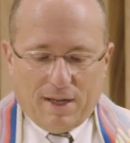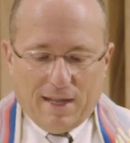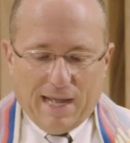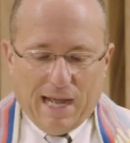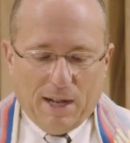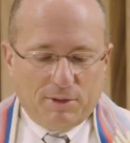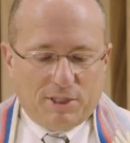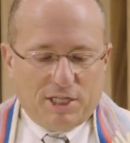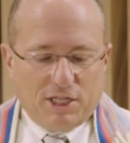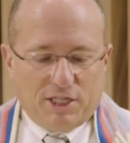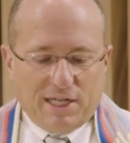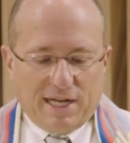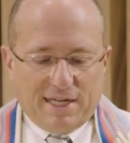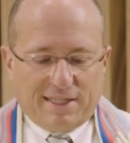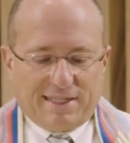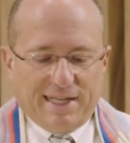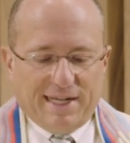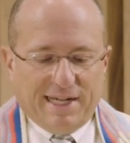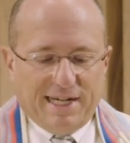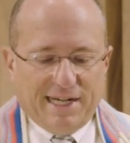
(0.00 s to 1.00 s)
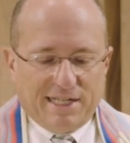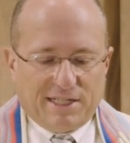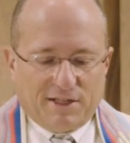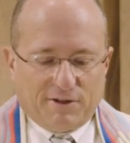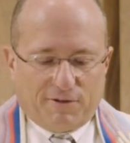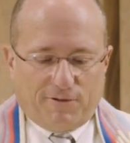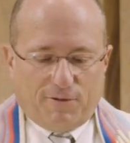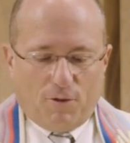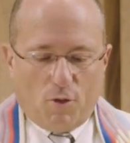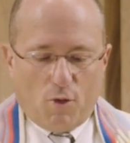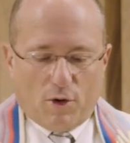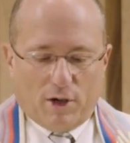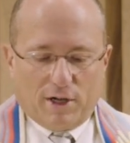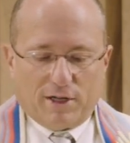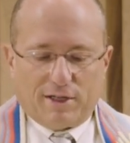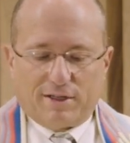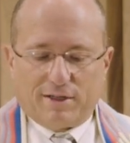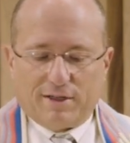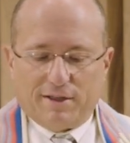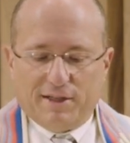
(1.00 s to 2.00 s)
I would suggest that it is a
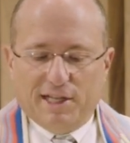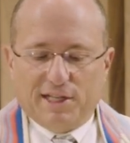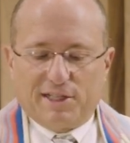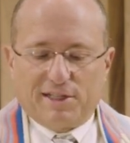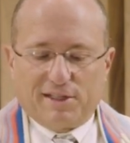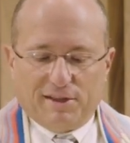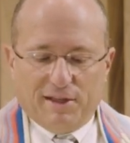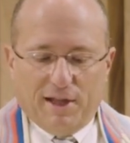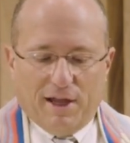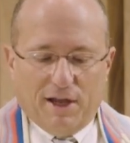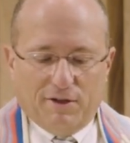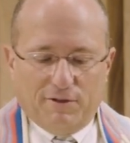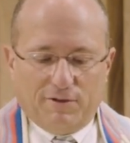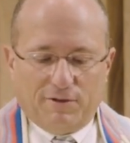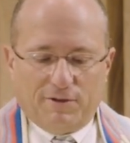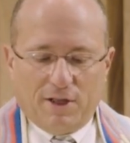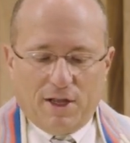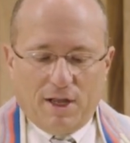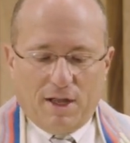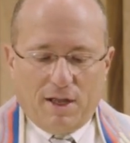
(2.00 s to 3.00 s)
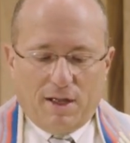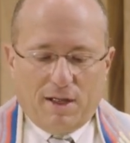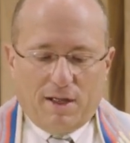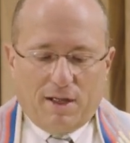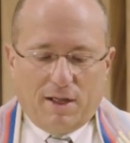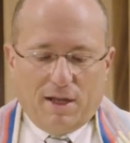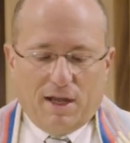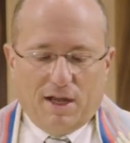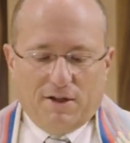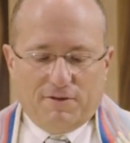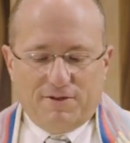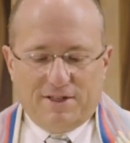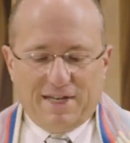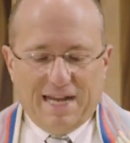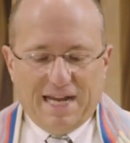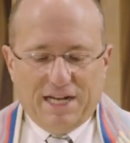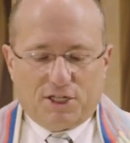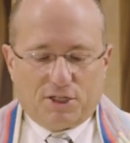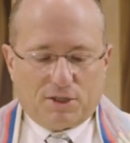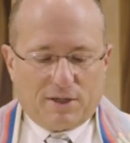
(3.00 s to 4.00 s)
force, this love, of
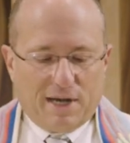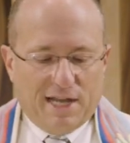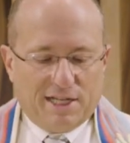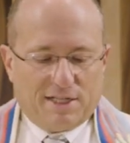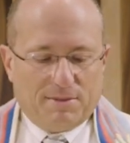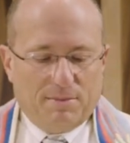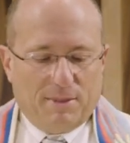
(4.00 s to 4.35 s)
nature as